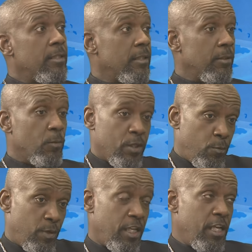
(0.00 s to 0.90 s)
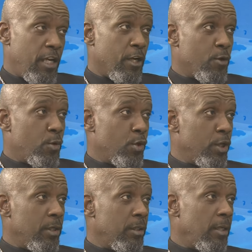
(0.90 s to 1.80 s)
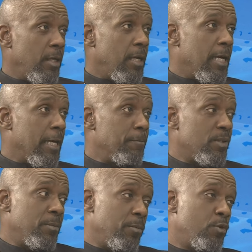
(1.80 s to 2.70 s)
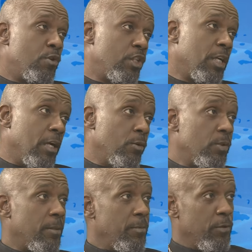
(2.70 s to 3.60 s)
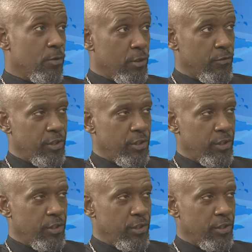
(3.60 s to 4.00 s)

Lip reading: to what we here call, some people call Shango, some people call